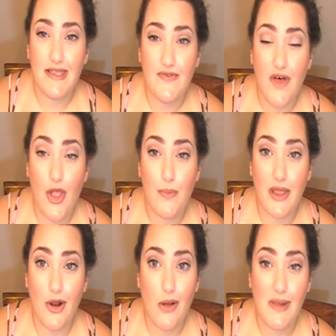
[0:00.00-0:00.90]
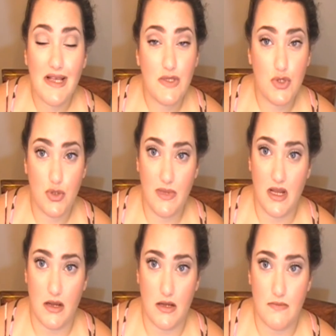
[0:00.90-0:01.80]
to follow me on all my social
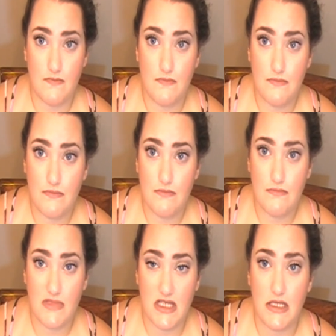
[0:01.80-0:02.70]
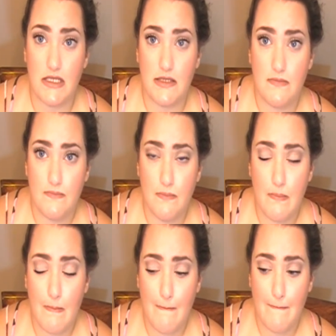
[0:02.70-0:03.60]
media. Please,
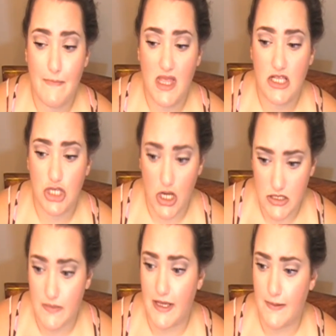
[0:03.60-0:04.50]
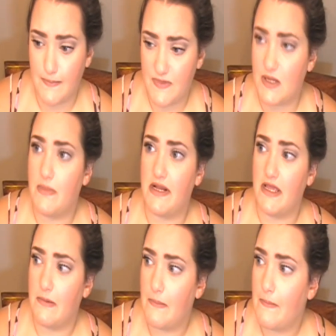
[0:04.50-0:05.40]
talk to me, somebody.